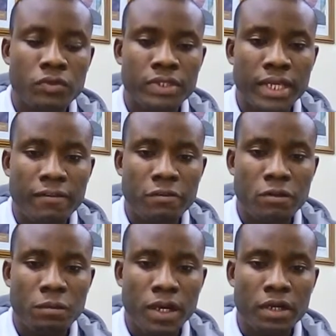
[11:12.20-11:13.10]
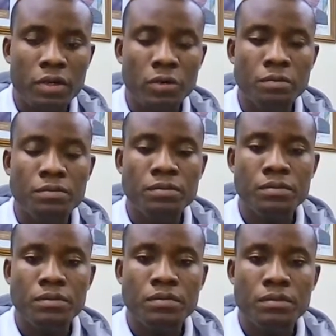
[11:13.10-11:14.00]
take full backup
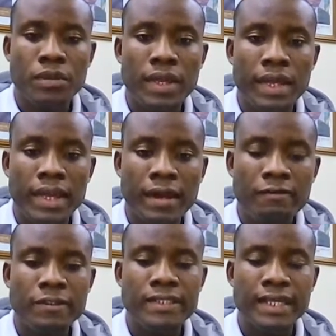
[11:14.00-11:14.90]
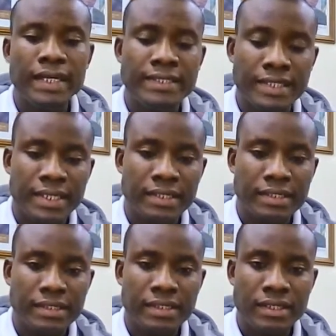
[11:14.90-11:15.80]
every day and night,
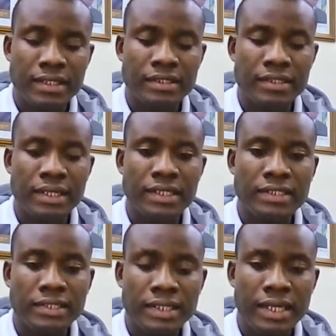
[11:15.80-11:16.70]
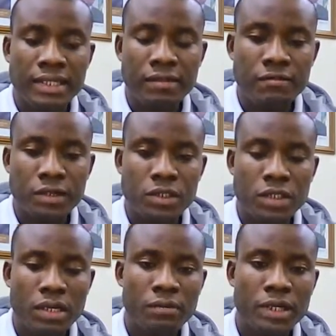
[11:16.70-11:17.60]
and then take
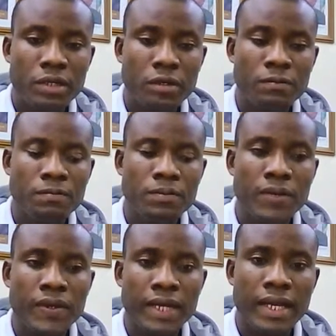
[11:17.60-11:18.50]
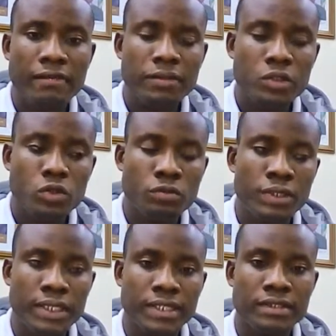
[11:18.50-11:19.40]
differential backup every 2
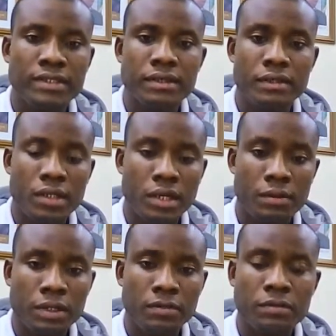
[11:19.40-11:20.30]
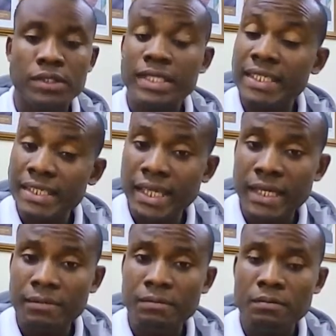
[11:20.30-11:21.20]
minutes or thereabout. But this
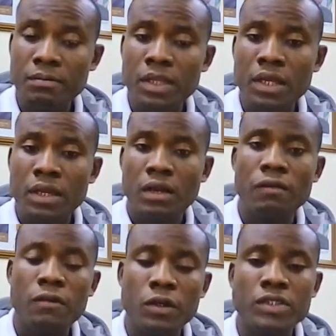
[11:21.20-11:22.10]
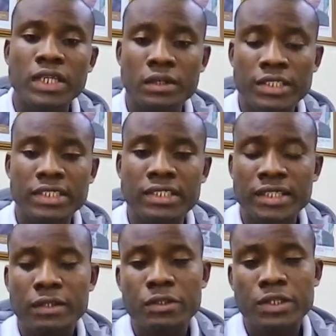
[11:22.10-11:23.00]
time, of course, there are other
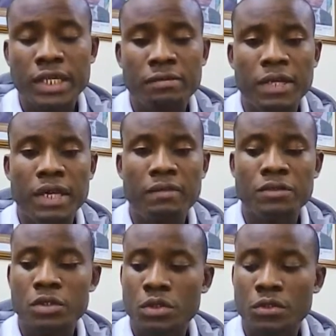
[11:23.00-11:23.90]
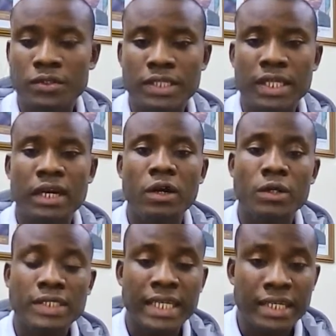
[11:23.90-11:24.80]
scenarios I may have to consider,
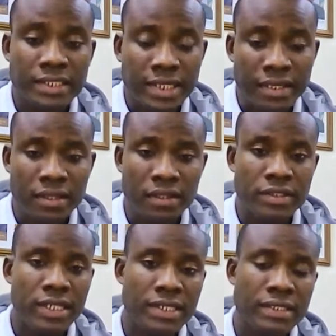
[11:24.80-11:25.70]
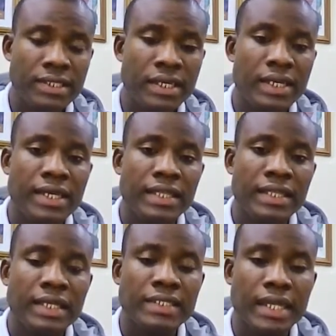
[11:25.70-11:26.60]
other technologies
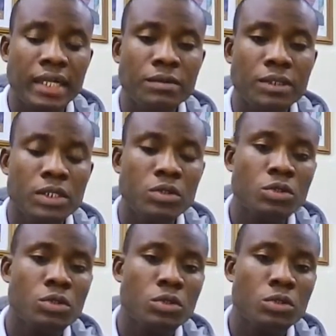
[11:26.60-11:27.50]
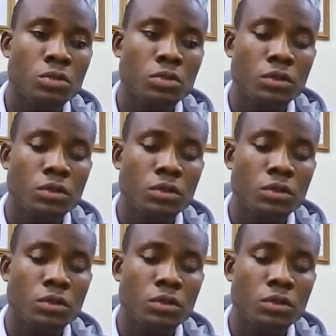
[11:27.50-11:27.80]
that helps you to